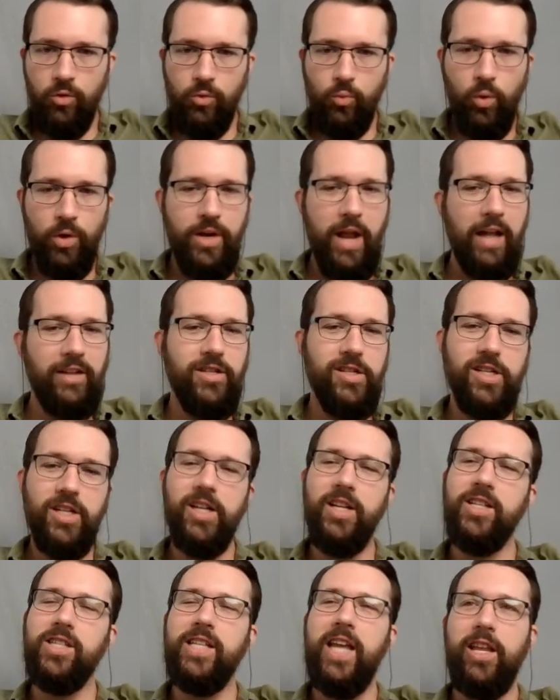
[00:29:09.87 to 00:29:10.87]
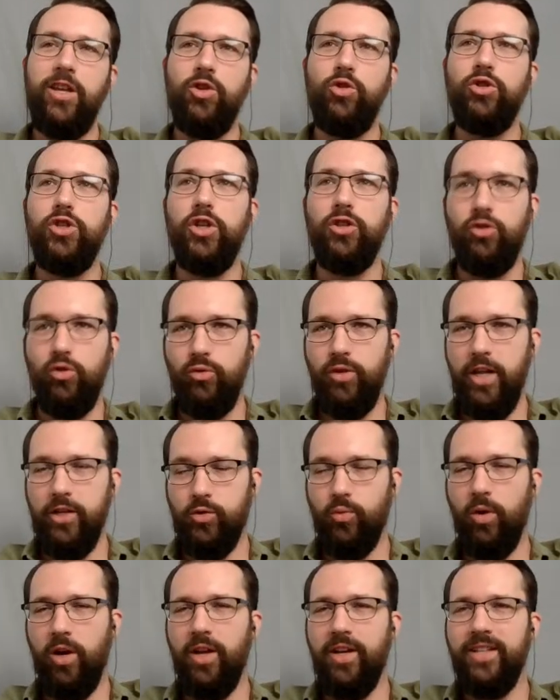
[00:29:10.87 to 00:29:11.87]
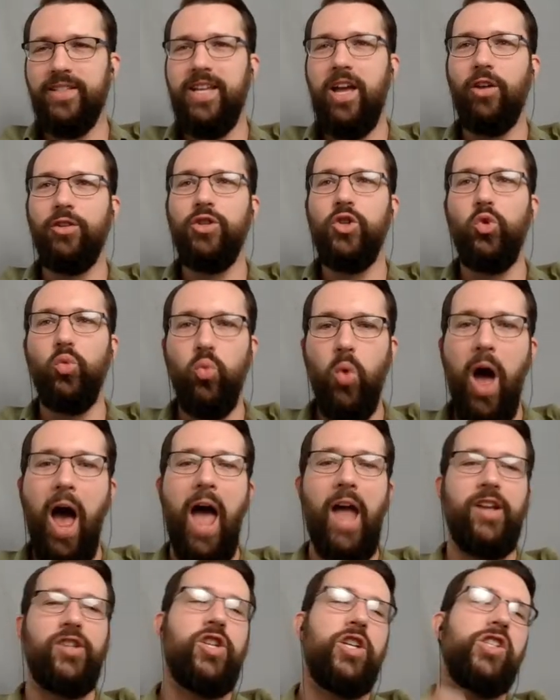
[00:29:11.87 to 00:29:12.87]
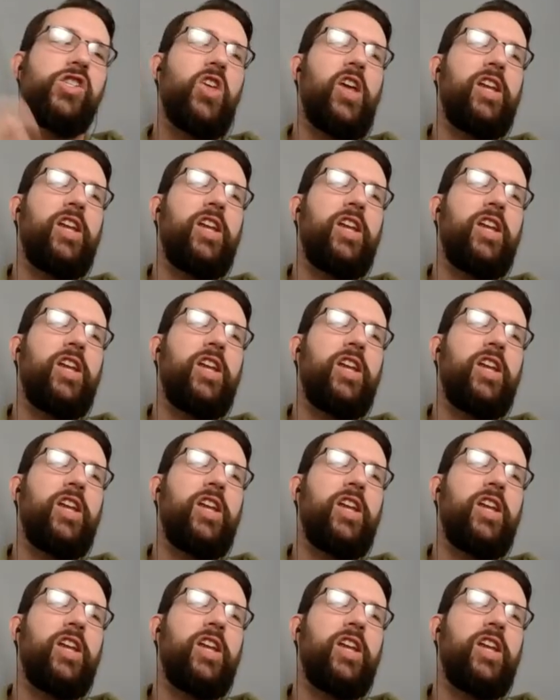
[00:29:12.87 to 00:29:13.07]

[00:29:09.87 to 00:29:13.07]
We're not just going to say you should do this. We're going to tell you why. Just